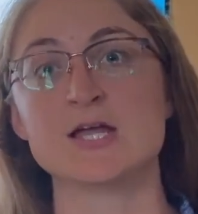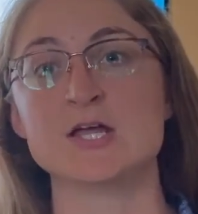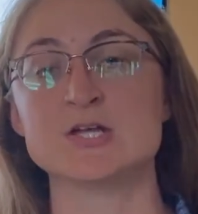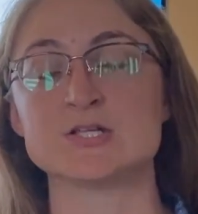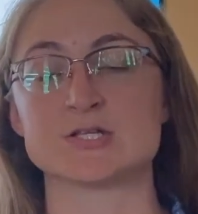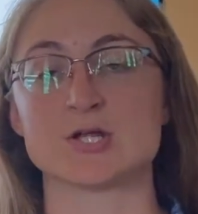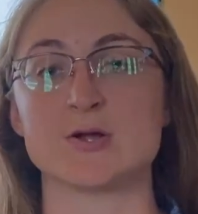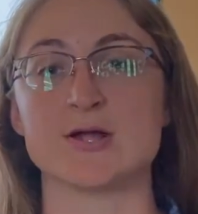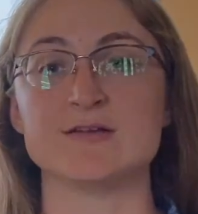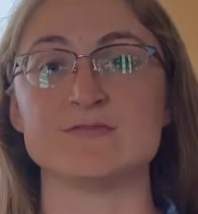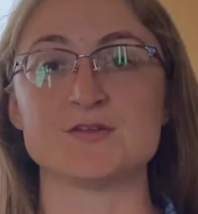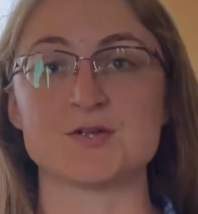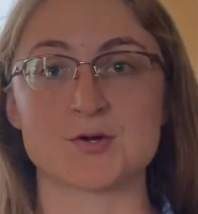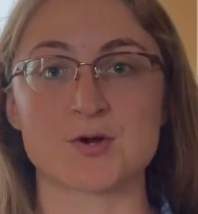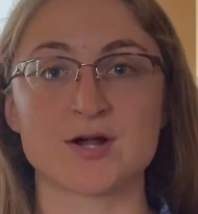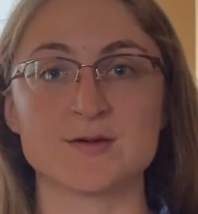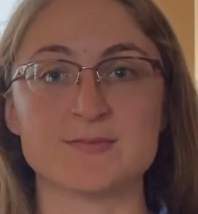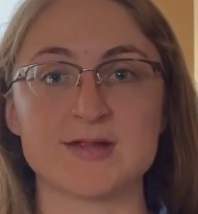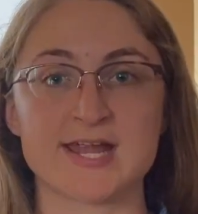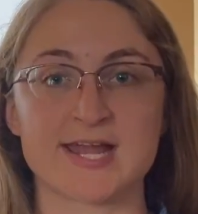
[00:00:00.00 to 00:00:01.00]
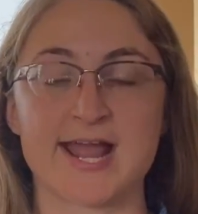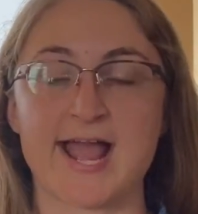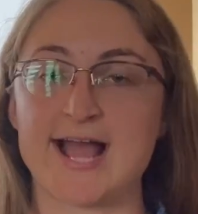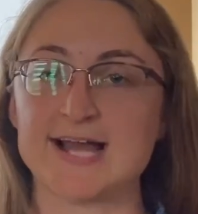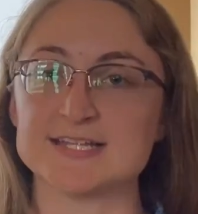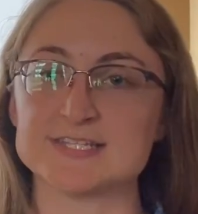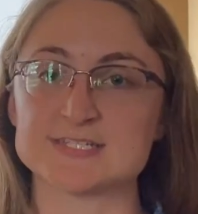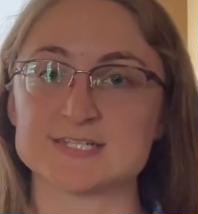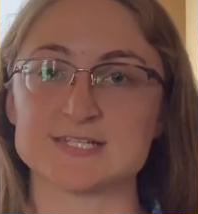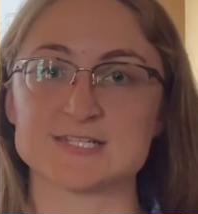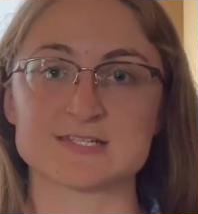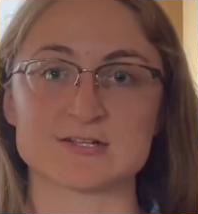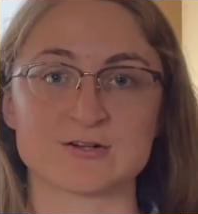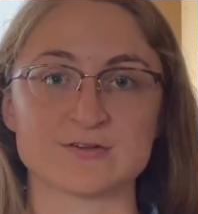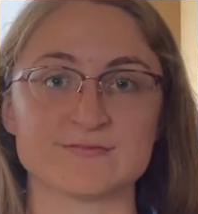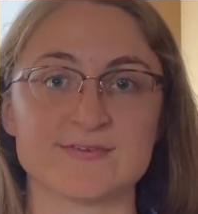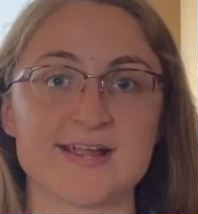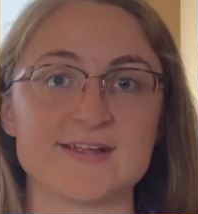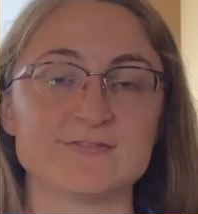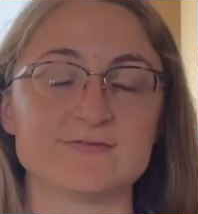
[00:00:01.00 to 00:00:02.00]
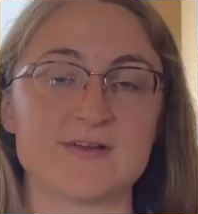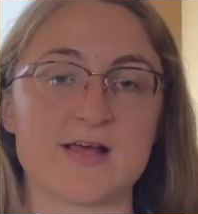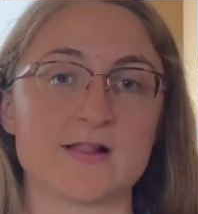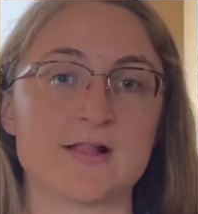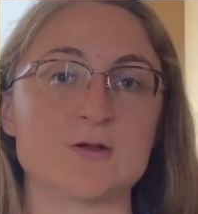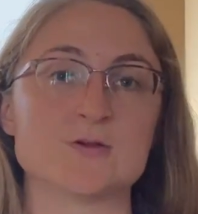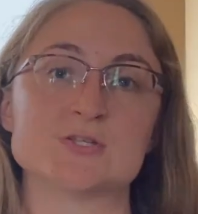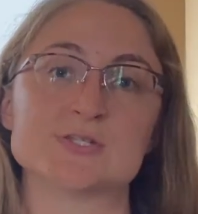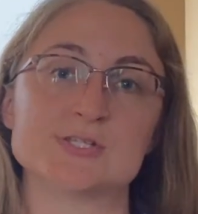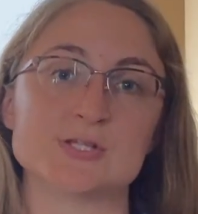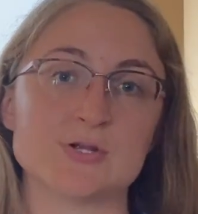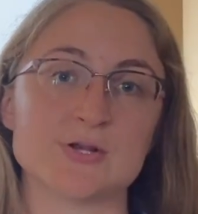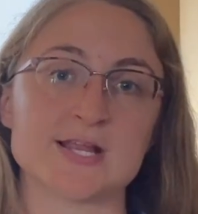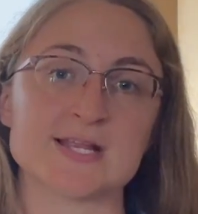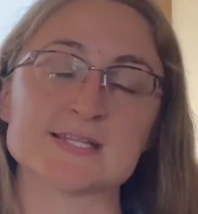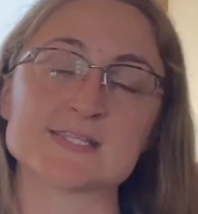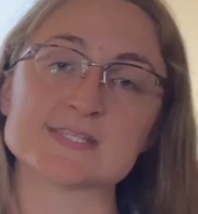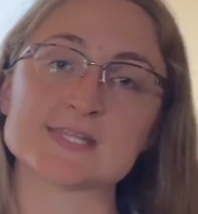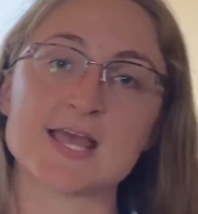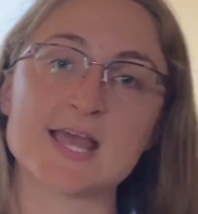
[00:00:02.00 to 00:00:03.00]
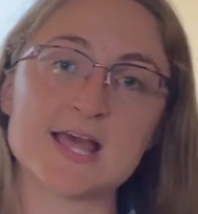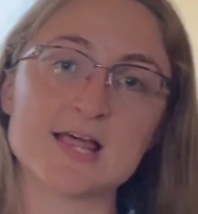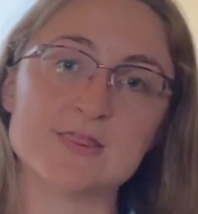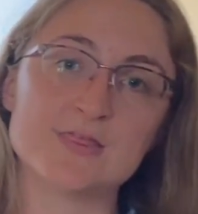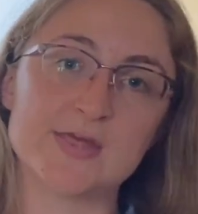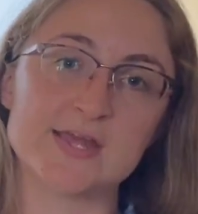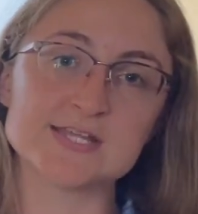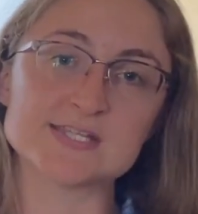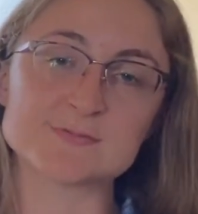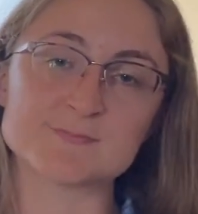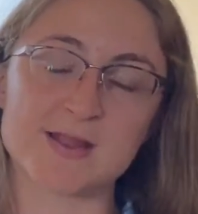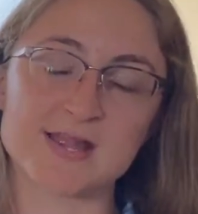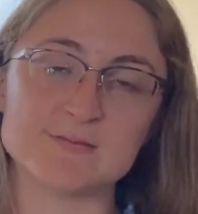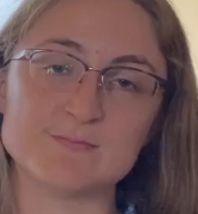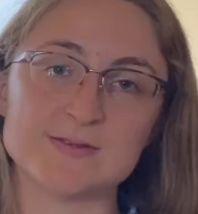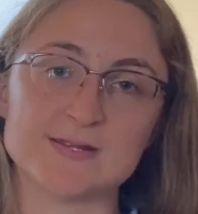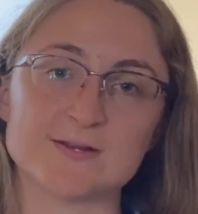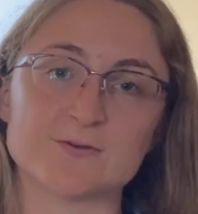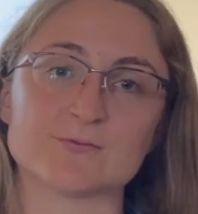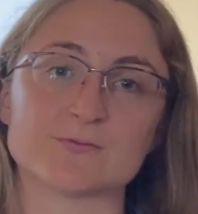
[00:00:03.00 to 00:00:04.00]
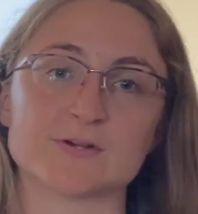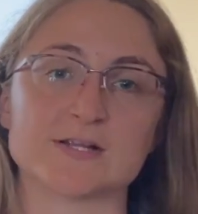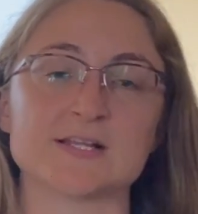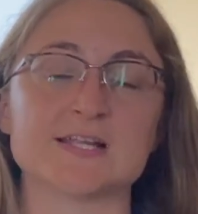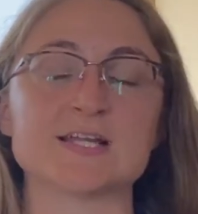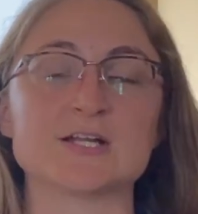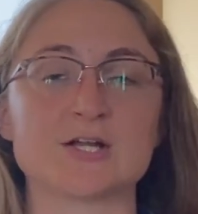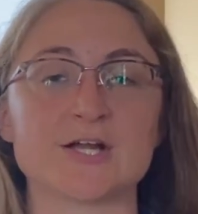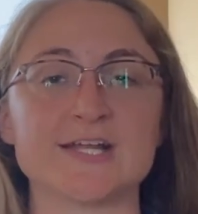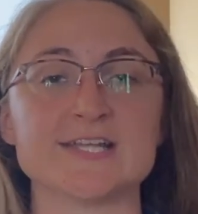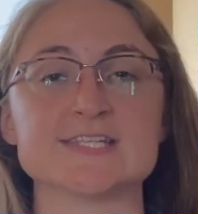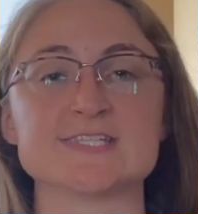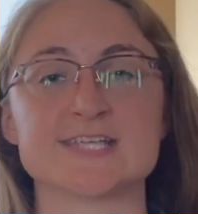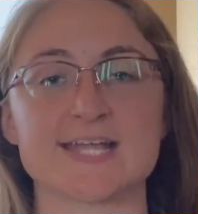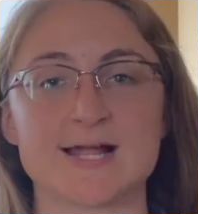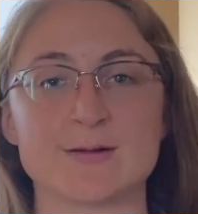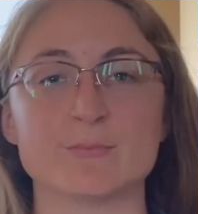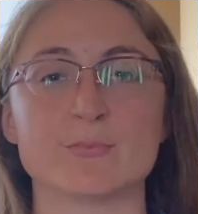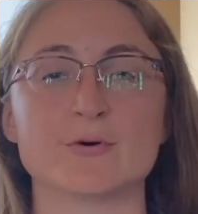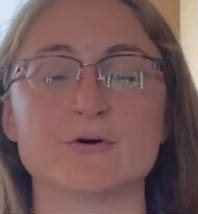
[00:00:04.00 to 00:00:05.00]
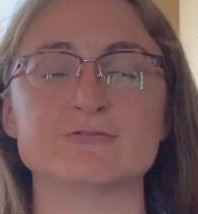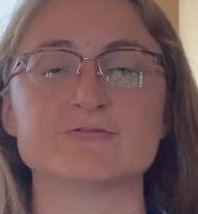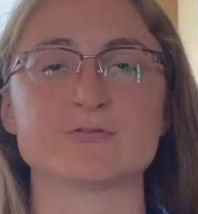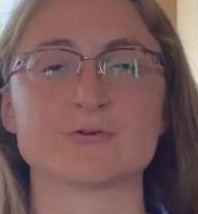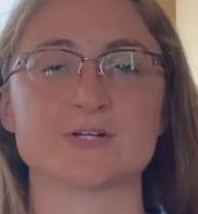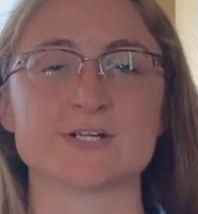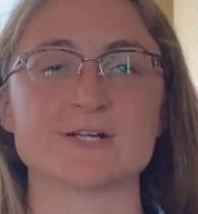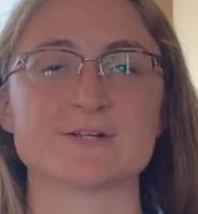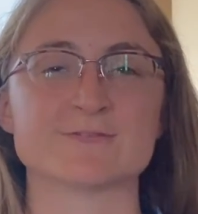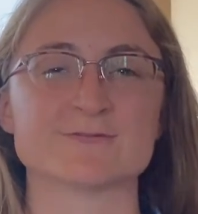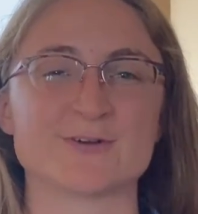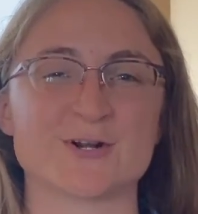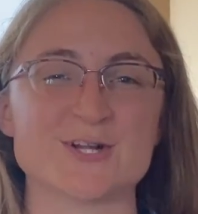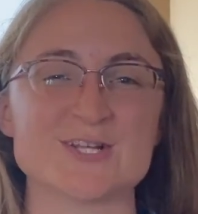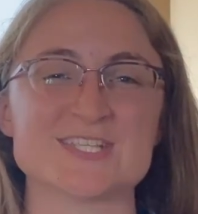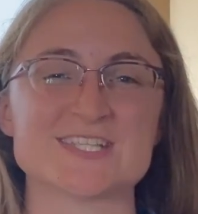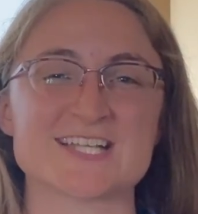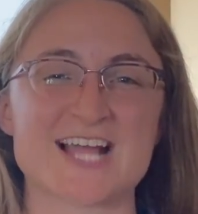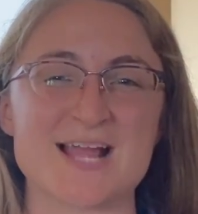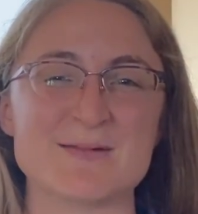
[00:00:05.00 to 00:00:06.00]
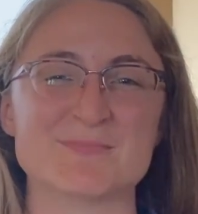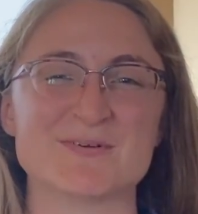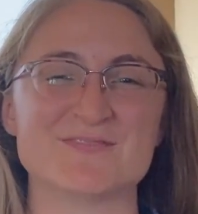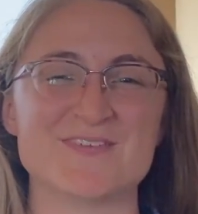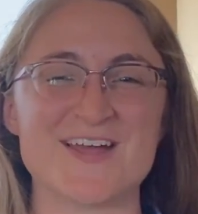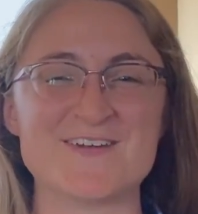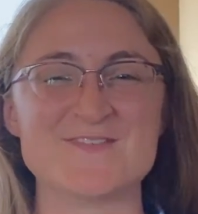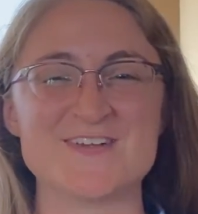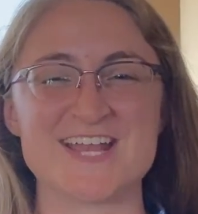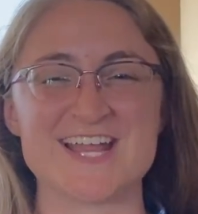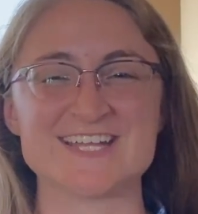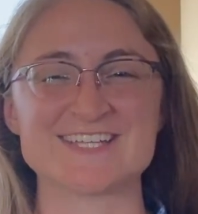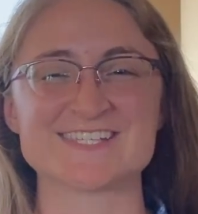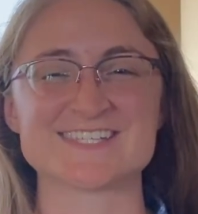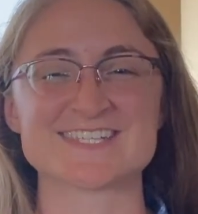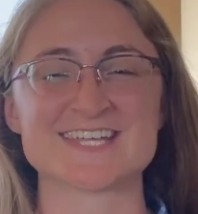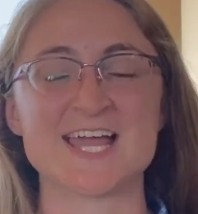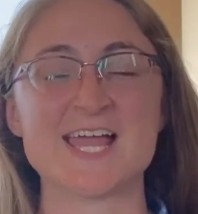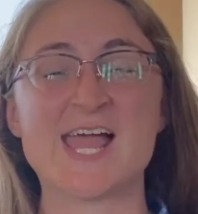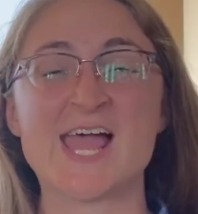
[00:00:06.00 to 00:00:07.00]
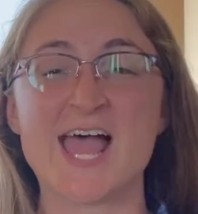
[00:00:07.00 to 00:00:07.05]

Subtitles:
So if you are being asked to survey fellow students, this might be a really good sample for your first type of evidence.